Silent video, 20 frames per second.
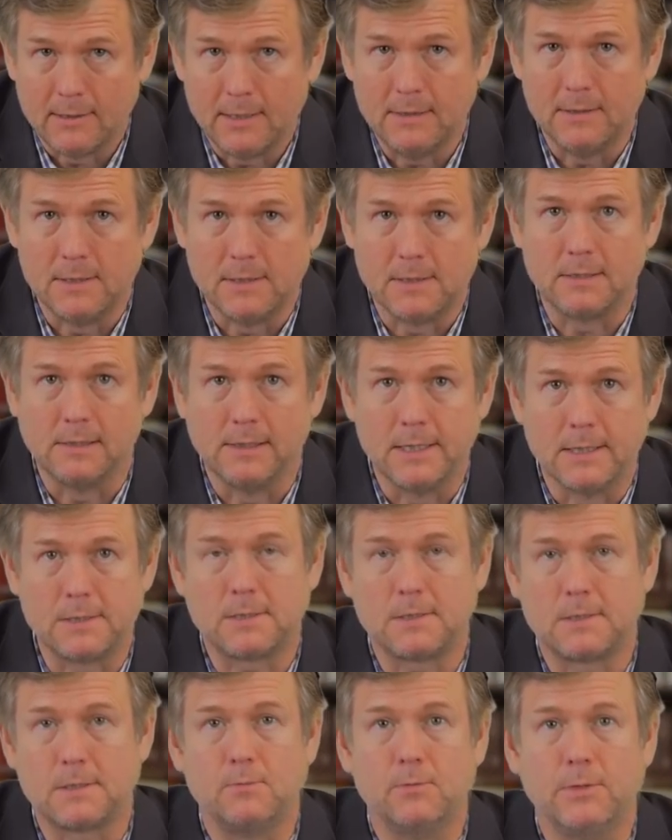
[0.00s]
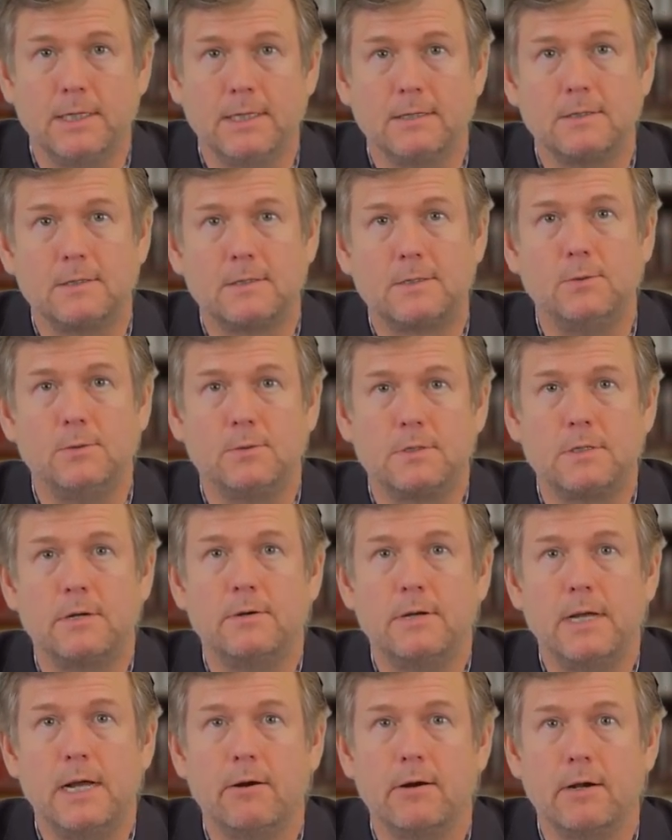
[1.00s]
in these lists when it suits
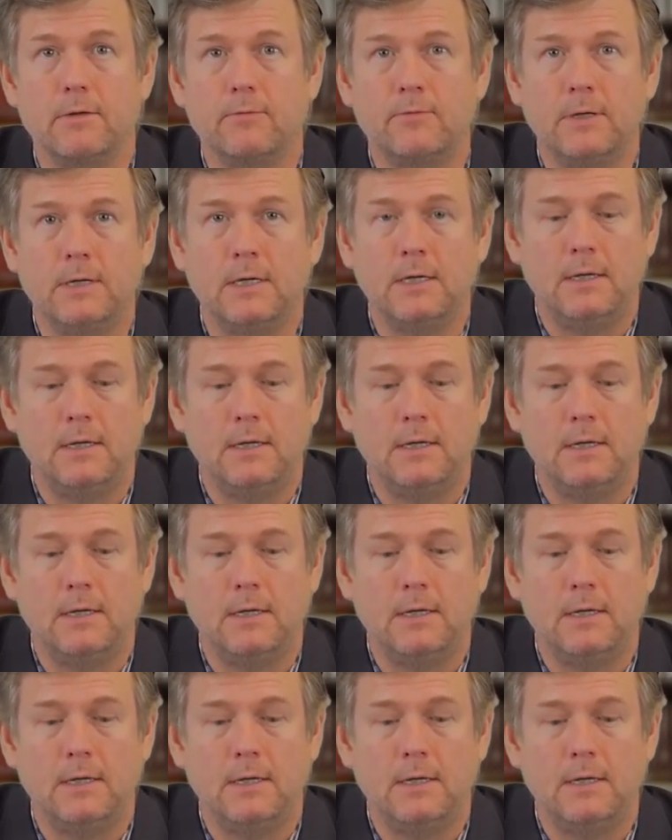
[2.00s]
their narrative,